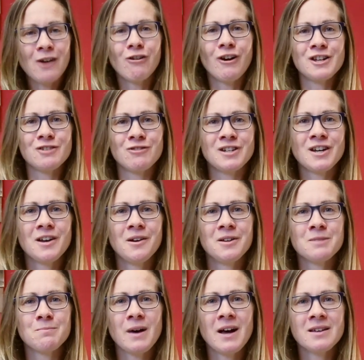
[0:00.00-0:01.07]
Christ
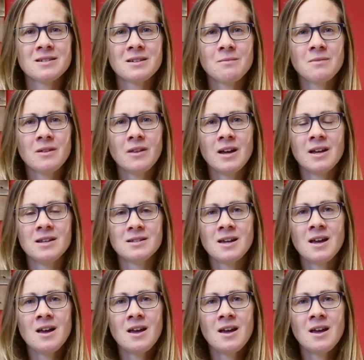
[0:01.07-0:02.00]
returns, but as something that is